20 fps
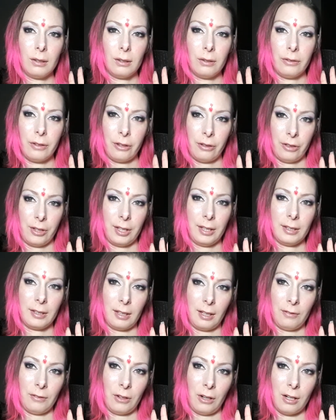the things that
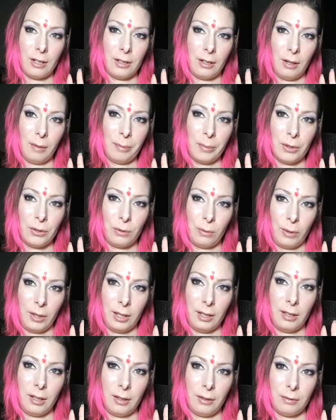have gone on
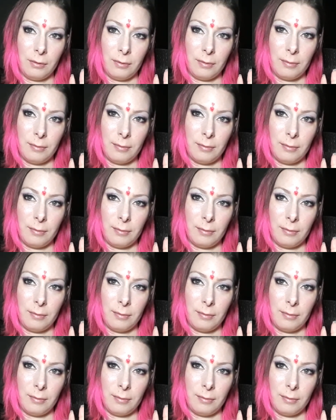between you